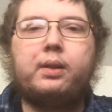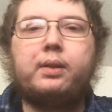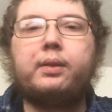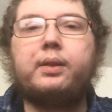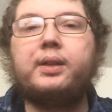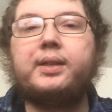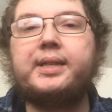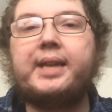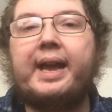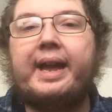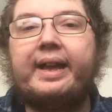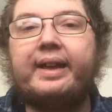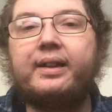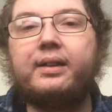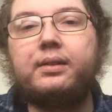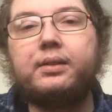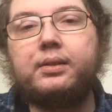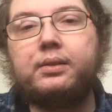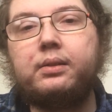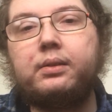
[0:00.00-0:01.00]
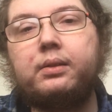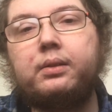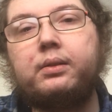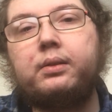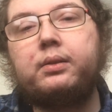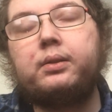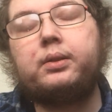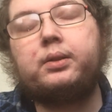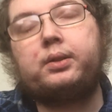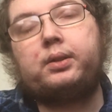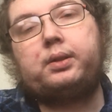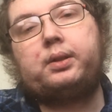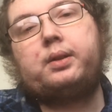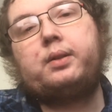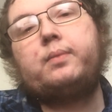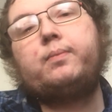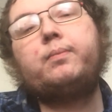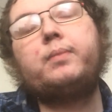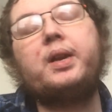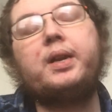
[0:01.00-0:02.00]
the tags.
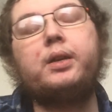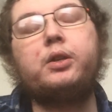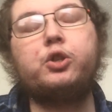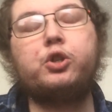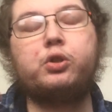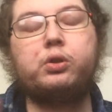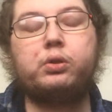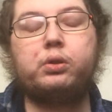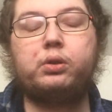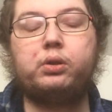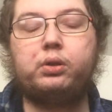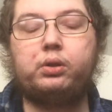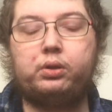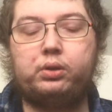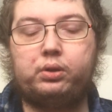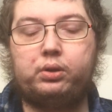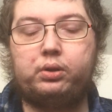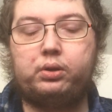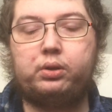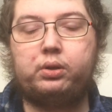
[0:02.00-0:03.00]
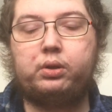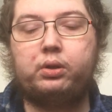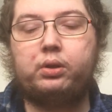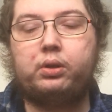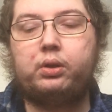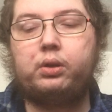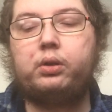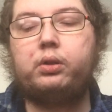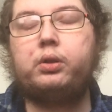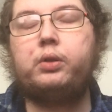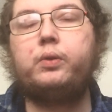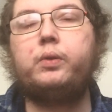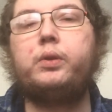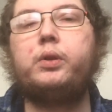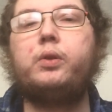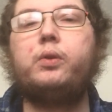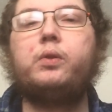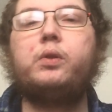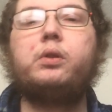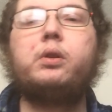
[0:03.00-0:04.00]
Make sure you
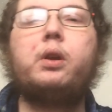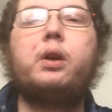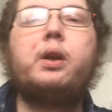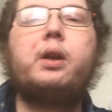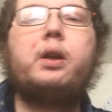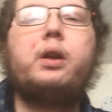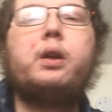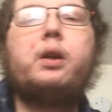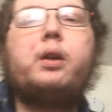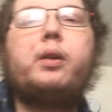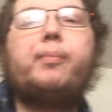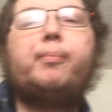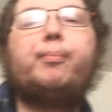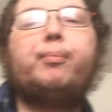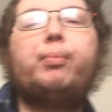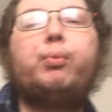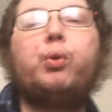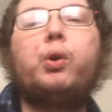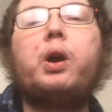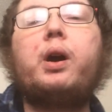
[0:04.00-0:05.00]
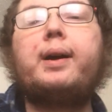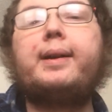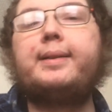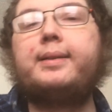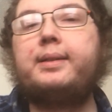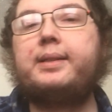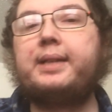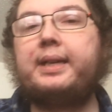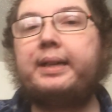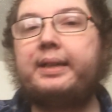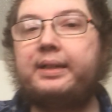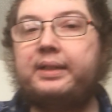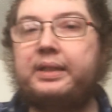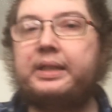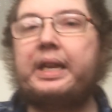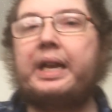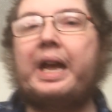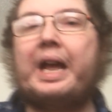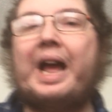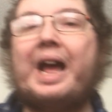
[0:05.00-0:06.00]
use broad tags.
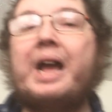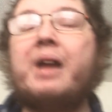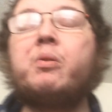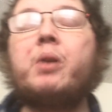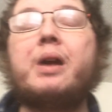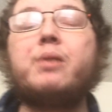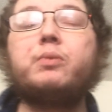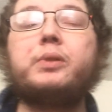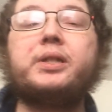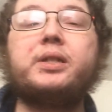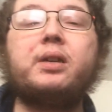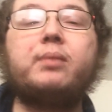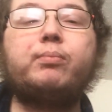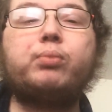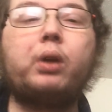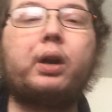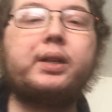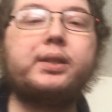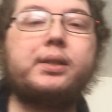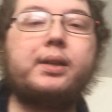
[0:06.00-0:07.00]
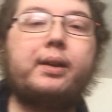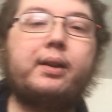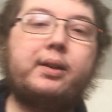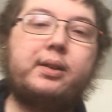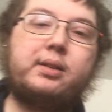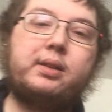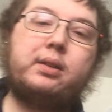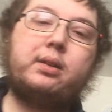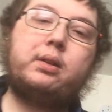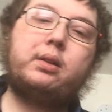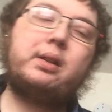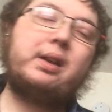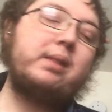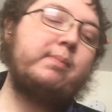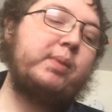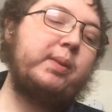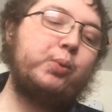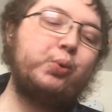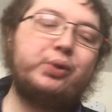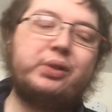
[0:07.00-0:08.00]
I would say broad tags. A lot of
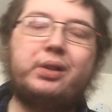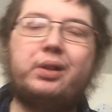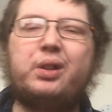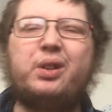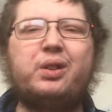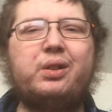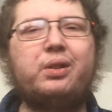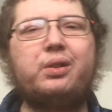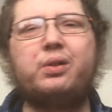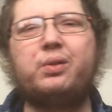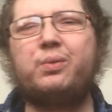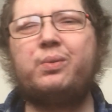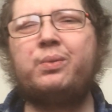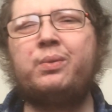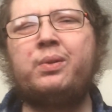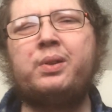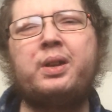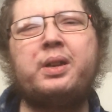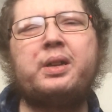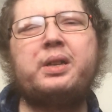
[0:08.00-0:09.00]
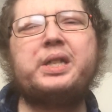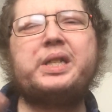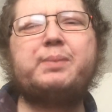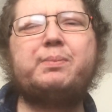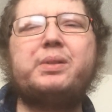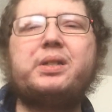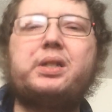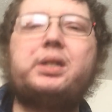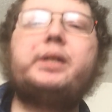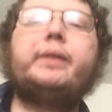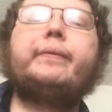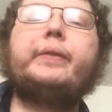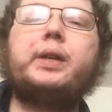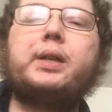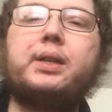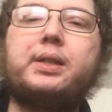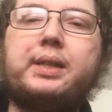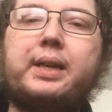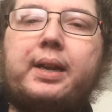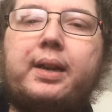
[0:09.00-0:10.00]
people say, specific
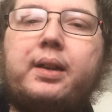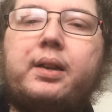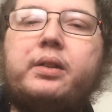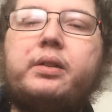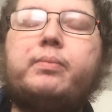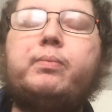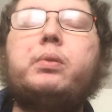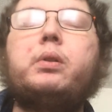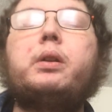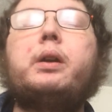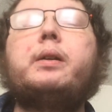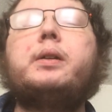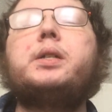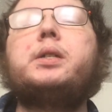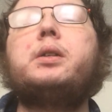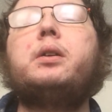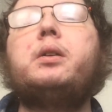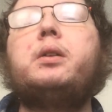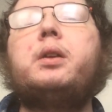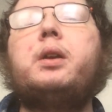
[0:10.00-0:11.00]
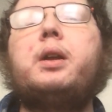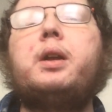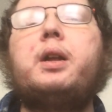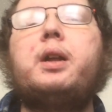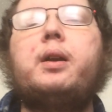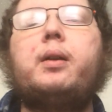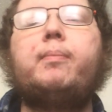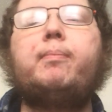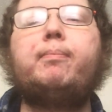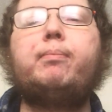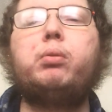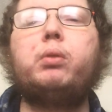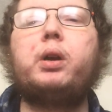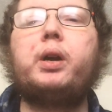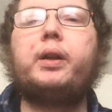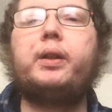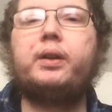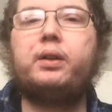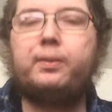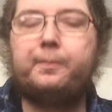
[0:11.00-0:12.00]
tags, but I'd say broad.